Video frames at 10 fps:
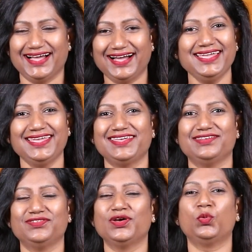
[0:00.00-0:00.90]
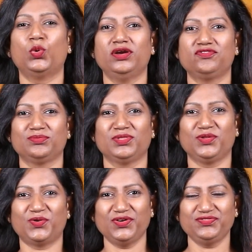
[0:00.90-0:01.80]
I have a word from the
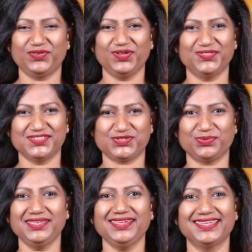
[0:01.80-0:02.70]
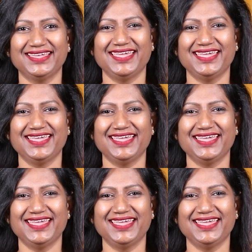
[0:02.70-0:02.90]
Lord for you this week,